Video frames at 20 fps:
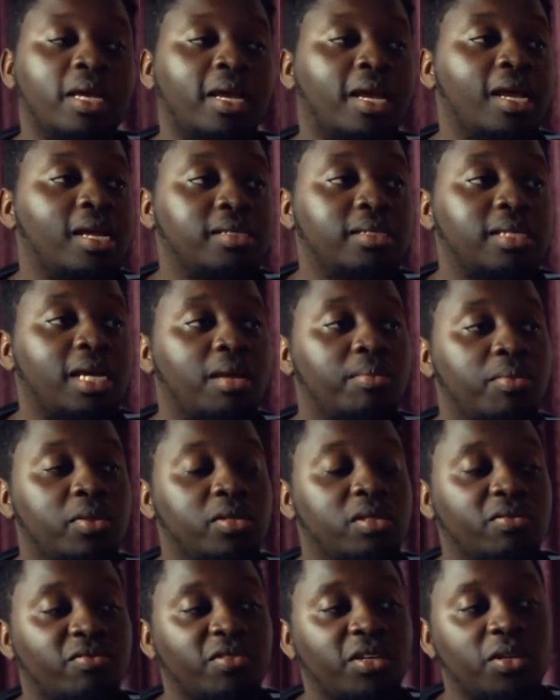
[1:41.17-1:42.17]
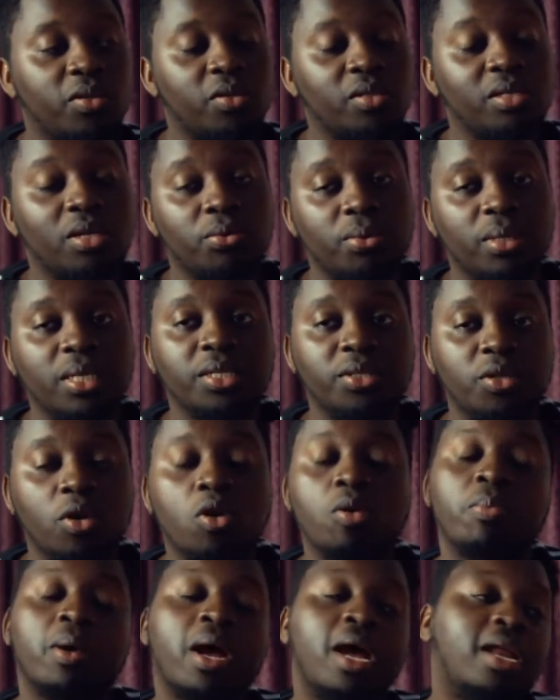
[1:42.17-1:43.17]
KSI music videos are really
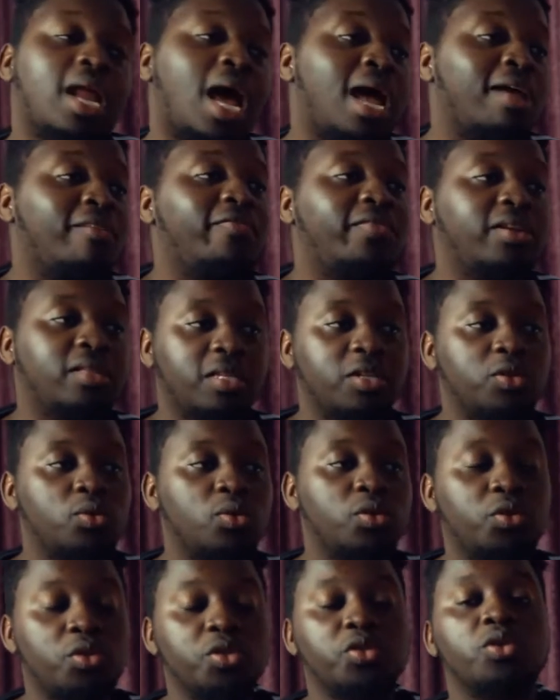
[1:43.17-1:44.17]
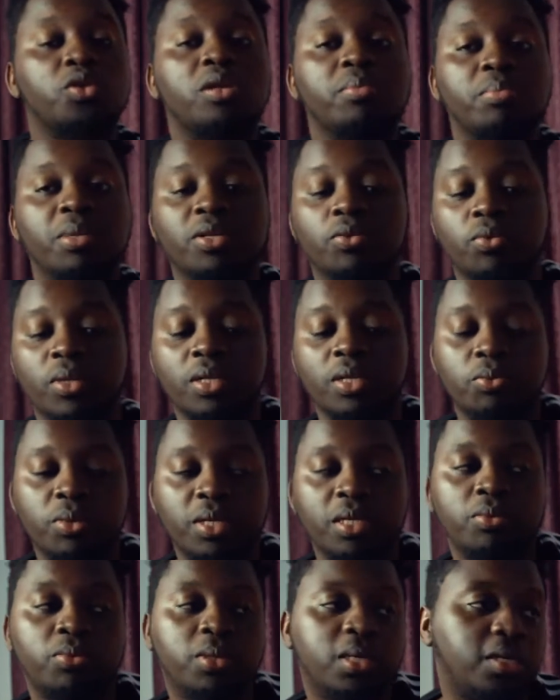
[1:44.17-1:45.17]
dope, and I feel this one is gonna be really,
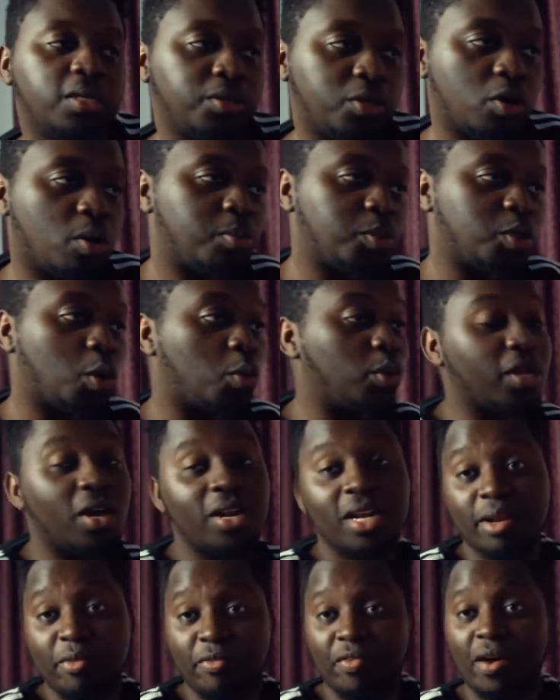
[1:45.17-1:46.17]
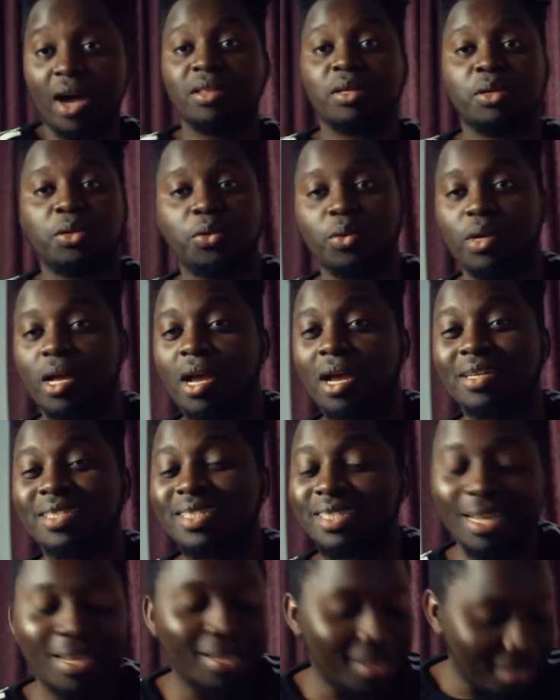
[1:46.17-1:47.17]
really, really dope. So without any further ado,
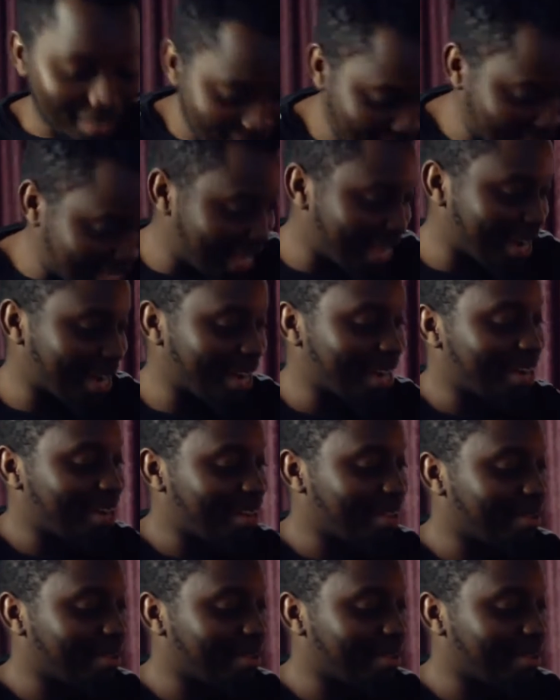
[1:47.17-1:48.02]
guys, let's get it.